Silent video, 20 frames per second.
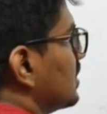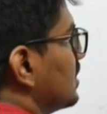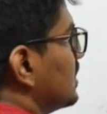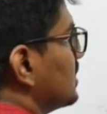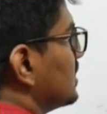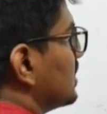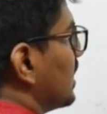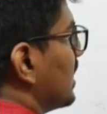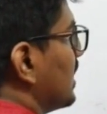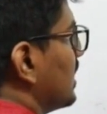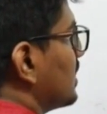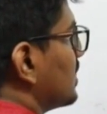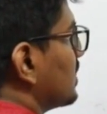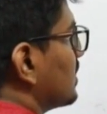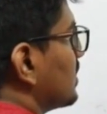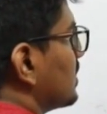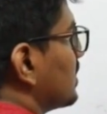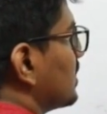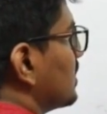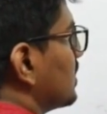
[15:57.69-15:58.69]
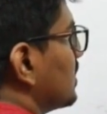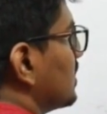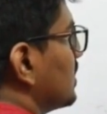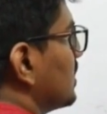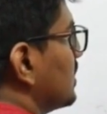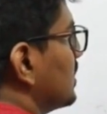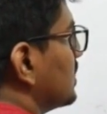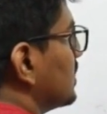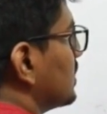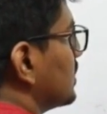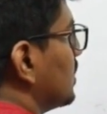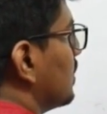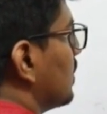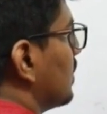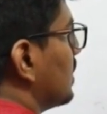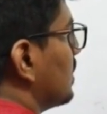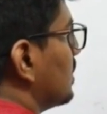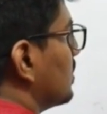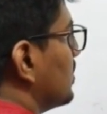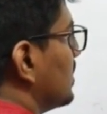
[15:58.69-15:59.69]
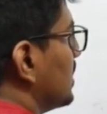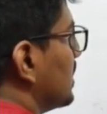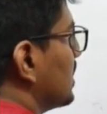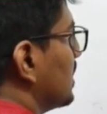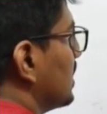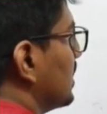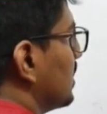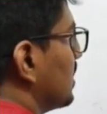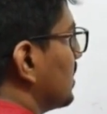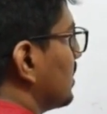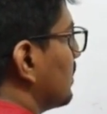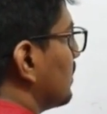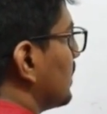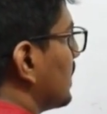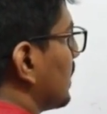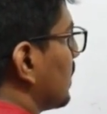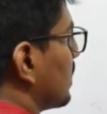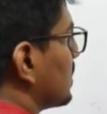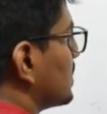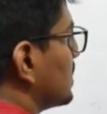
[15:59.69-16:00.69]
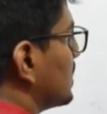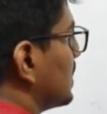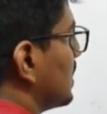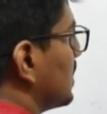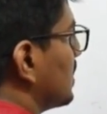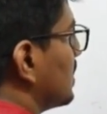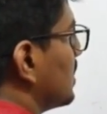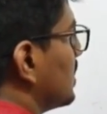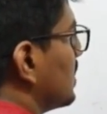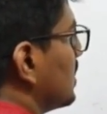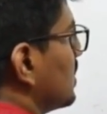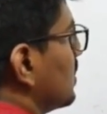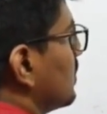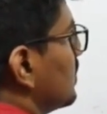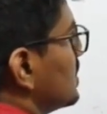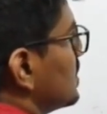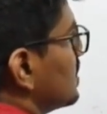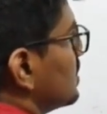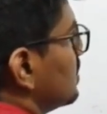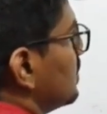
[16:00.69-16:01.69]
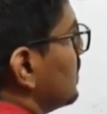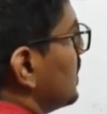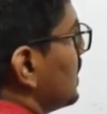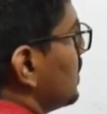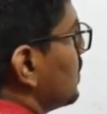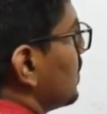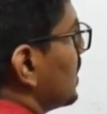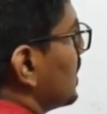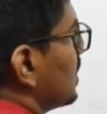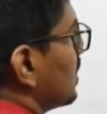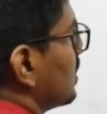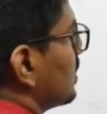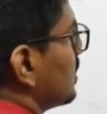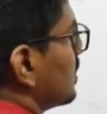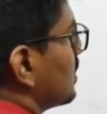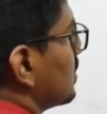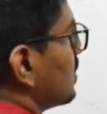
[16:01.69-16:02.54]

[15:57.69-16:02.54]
This, right? This is going to be the velocity, which is V1